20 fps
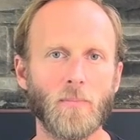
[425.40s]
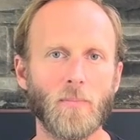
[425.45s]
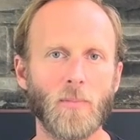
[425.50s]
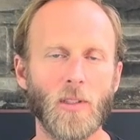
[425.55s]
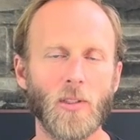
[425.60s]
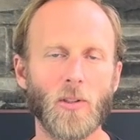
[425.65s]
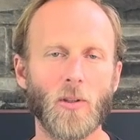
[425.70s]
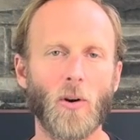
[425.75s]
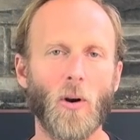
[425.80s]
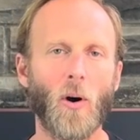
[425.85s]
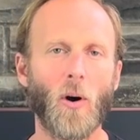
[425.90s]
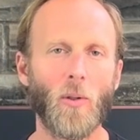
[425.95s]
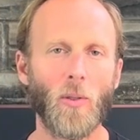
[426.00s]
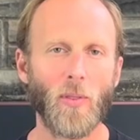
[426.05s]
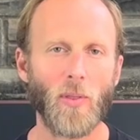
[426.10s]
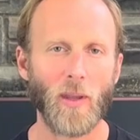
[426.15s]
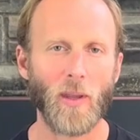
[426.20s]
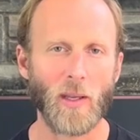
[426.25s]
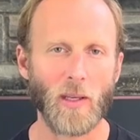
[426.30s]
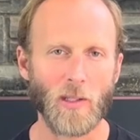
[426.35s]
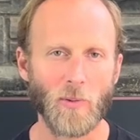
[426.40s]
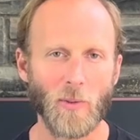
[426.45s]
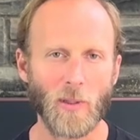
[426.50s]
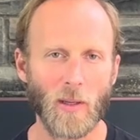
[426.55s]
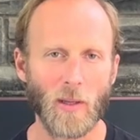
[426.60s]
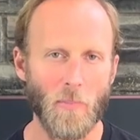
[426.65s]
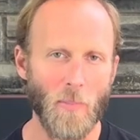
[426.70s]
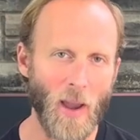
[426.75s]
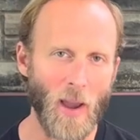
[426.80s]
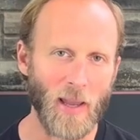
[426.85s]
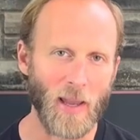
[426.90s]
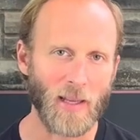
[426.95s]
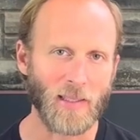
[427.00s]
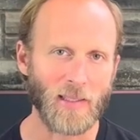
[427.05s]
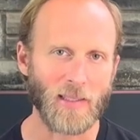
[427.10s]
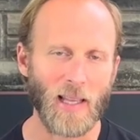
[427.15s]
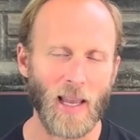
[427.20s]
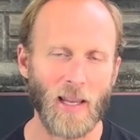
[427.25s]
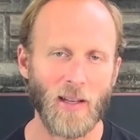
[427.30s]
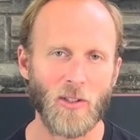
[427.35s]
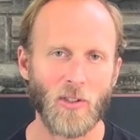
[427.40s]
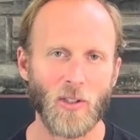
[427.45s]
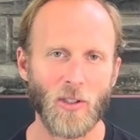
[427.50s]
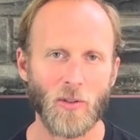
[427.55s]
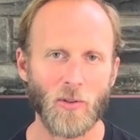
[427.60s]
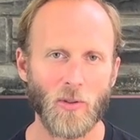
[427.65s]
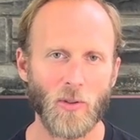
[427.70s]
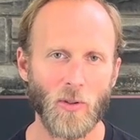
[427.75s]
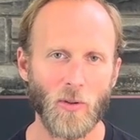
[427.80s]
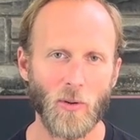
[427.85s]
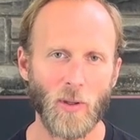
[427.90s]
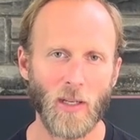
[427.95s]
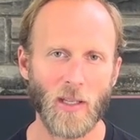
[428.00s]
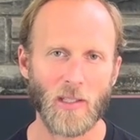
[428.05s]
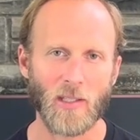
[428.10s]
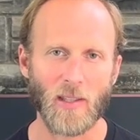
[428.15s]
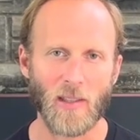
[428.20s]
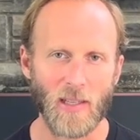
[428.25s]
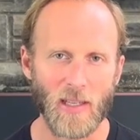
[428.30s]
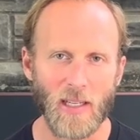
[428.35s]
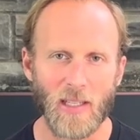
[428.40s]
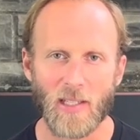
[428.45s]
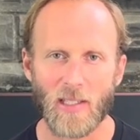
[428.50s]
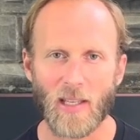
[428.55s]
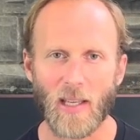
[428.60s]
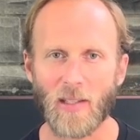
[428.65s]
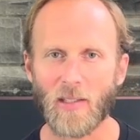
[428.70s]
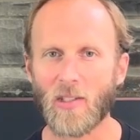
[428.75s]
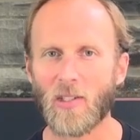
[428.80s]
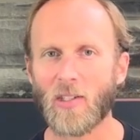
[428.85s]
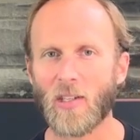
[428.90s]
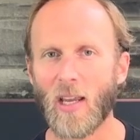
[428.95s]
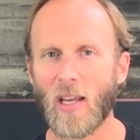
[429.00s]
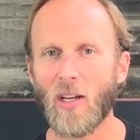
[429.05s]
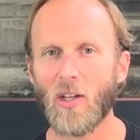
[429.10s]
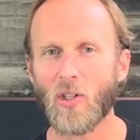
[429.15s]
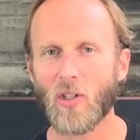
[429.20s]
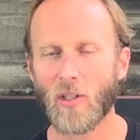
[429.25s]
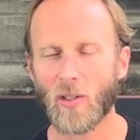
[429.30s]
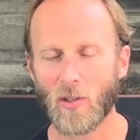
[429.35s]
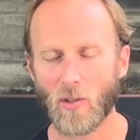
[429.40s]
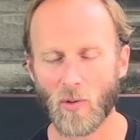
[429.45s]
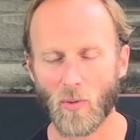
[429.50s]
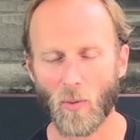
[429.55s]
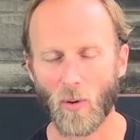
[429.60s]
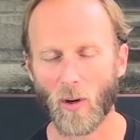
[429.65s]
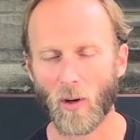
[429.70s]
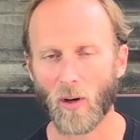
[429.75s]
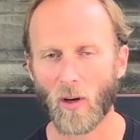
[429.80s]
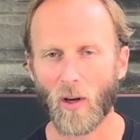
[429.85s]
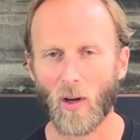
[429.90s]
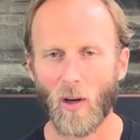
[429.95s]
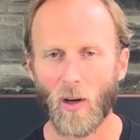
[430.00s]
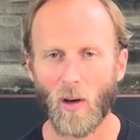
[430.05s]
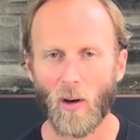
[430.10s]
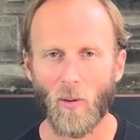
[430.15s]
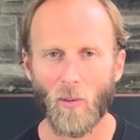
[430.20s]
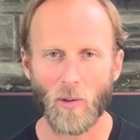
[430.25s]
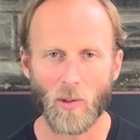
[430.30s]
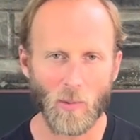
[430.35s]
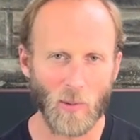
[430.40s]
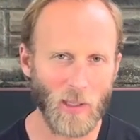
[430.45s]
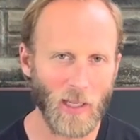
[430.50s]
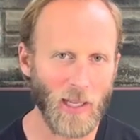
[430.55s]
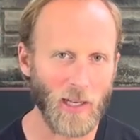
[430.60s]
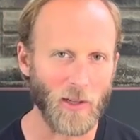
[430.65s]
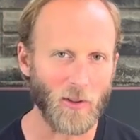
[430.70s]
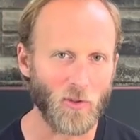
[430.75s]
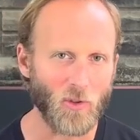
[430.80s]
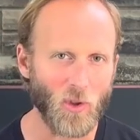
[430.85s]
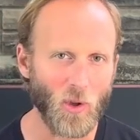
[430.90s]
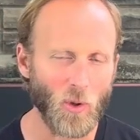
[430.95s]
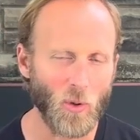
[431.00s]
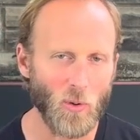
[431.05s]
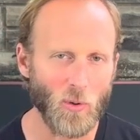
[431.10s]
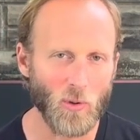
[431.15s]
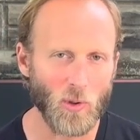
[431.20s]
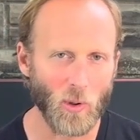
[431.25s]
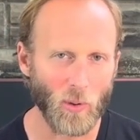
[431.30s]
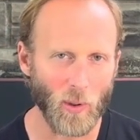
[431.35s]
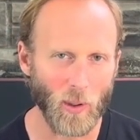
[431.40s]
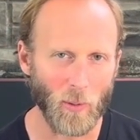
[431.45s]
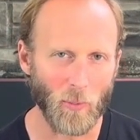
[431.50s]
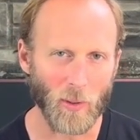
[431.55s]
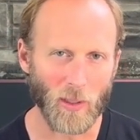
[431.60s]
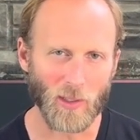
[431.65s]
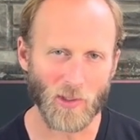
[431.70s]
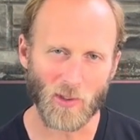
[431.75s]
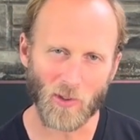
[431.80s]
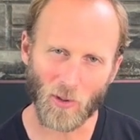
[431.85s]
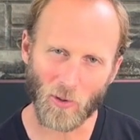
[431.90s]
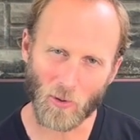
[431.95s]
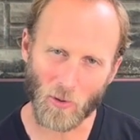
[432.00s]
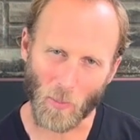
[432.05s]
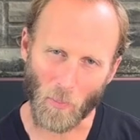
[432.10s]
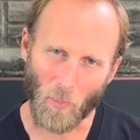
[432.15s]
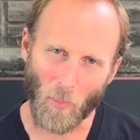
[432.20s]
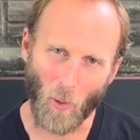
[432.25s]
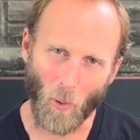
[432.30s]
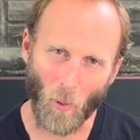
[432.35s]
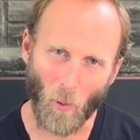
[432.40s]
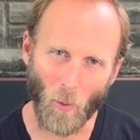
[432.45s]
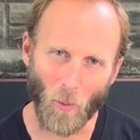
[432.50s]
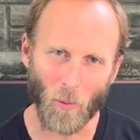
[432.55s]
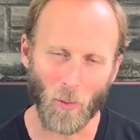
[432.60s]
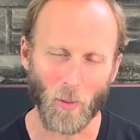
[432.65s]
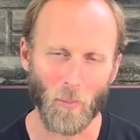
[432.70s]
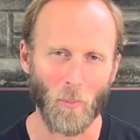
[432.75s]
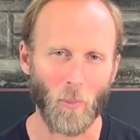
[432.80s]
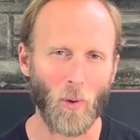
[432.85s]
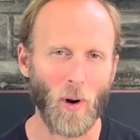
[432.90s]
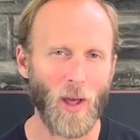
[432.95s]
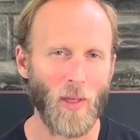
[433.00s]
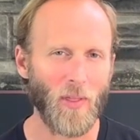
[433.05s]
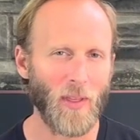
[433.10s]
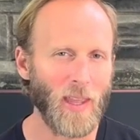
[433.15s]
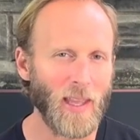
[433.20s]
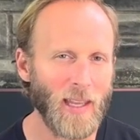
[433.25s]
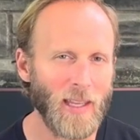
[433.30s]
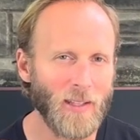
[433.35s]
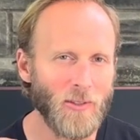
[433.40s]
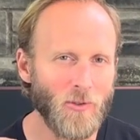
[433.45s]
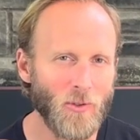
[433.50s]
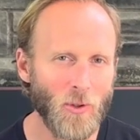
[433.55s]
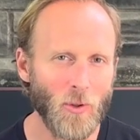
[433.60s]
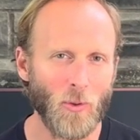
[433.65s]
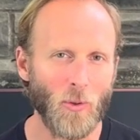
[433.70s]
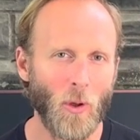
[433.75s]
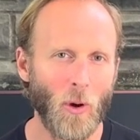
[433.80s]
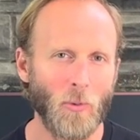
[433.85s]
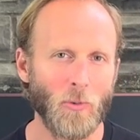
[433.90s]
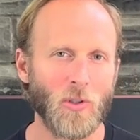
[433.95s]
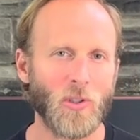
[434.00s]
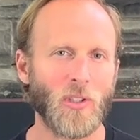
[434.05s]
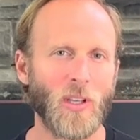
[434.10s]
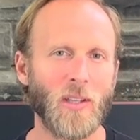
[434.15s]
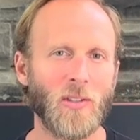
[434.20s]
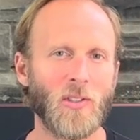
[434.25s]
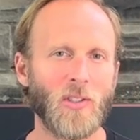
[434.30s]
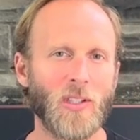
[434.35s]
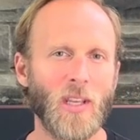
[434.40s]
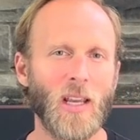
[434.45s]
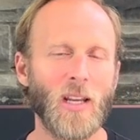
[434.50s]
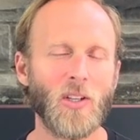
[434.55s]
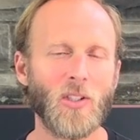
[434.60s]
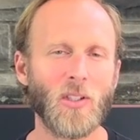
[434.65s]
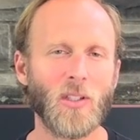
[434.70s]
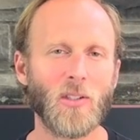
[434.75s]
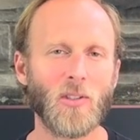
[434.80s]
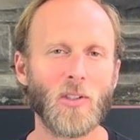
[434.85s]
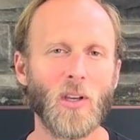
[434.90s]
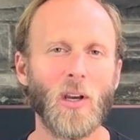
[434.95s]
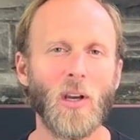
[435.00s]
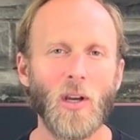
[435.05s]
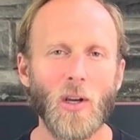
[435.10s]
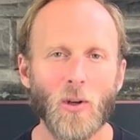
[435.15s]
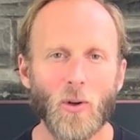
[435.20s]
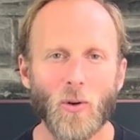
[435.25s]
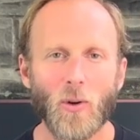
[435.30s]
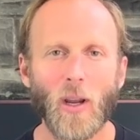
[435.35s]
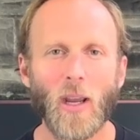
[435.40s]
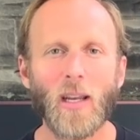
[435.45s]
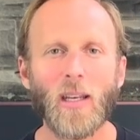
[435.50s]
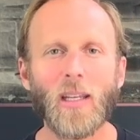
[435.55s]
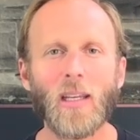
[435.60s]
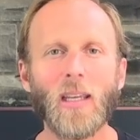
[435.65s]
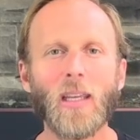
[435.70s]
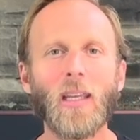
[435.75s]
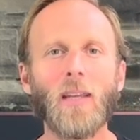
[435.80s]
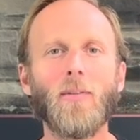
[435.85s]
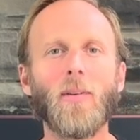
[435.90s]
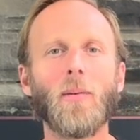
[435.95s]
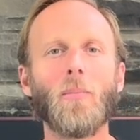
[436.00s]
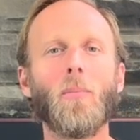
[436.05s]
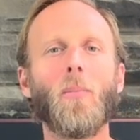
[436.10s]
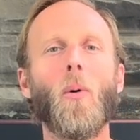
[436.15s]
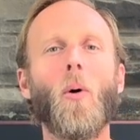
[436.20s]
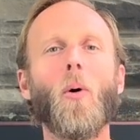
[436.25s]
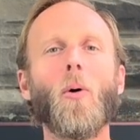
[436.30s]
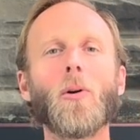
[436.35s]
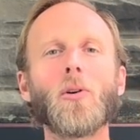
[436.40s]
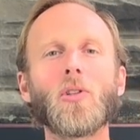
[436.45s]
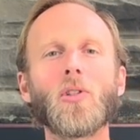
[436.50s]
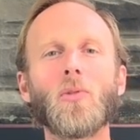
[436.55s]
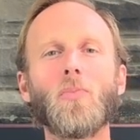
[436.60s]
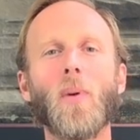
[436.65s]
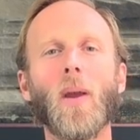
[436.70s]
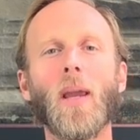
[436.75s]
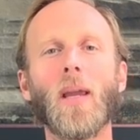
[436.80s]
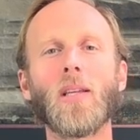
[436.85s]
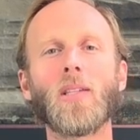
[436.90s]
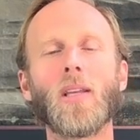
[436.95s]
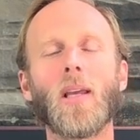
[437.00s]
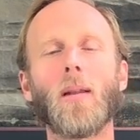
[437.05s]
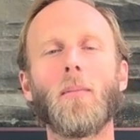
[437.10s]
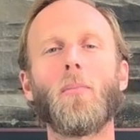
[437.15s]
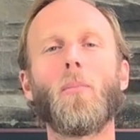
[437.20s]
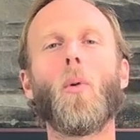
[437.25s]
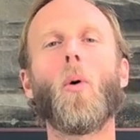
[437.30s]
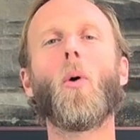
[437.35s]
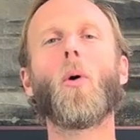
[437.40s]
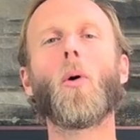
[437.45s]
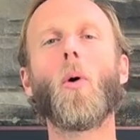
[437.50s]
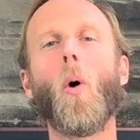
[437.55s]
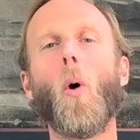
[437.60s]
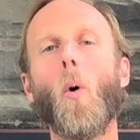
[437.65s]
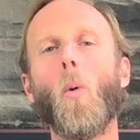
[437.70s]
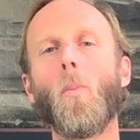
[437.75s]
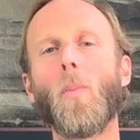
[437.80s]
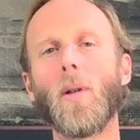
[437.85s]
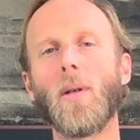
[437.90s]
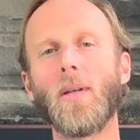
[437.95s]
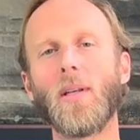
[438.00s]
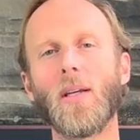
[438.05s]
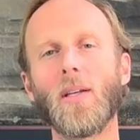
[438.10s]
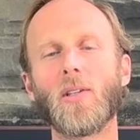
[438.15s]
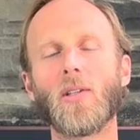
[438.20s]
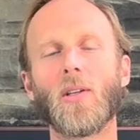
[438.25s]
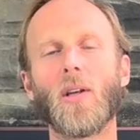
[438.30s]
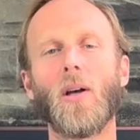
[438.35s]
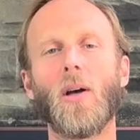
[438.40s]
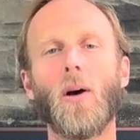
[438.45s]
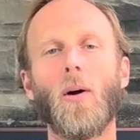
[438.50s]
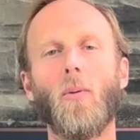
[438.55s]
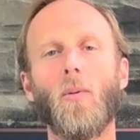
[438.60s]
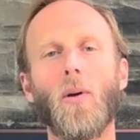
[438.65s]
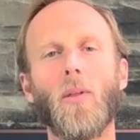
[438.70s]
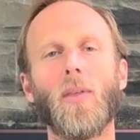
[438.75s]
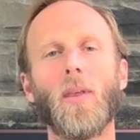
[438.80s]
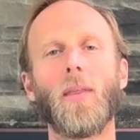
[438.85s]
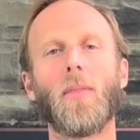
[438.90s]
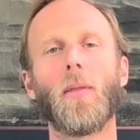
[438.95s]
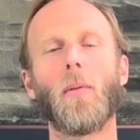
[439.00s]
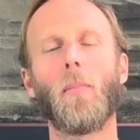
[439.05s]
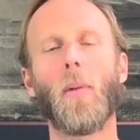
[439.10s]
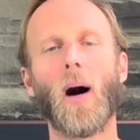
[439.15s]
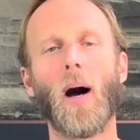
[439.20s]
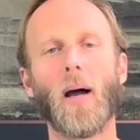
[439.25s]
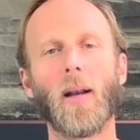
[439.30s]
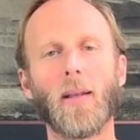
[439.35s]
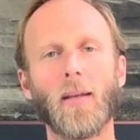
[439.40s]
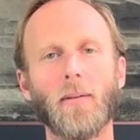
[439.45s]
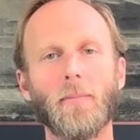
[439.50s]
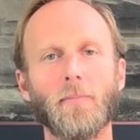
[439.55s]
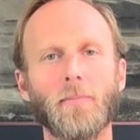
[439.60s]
These are all things we can pay attention to, and it's these sensations where once we get attuned to it, we can start to pull the breath into those sensations, creating even more space and more openness within the body.